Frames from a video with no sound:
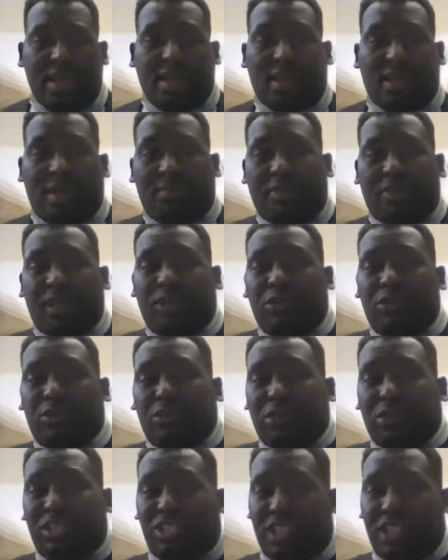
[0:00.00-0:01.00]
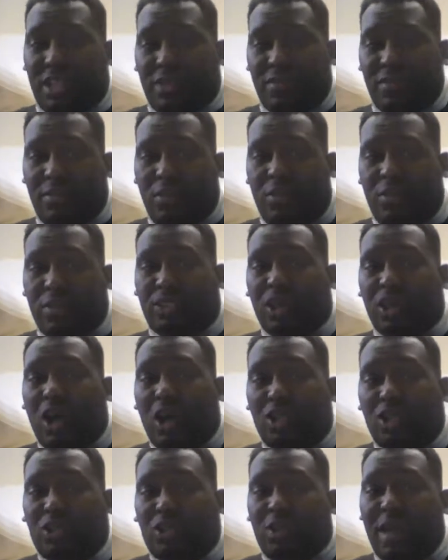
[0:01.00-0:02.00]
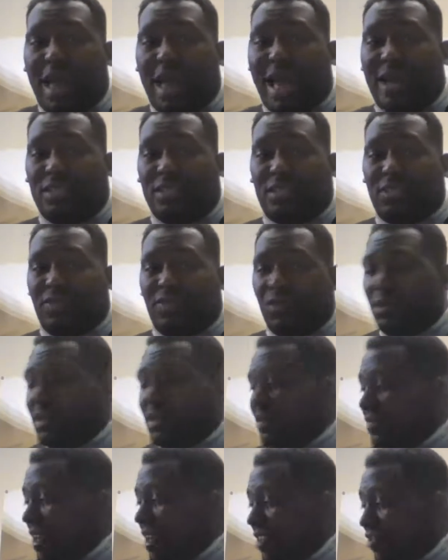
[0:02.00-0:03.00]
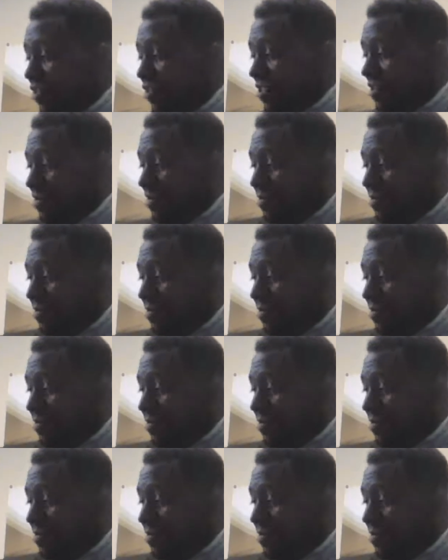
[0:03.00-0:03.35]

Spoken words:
Complete Nutrition, which also has the fruits and veggie,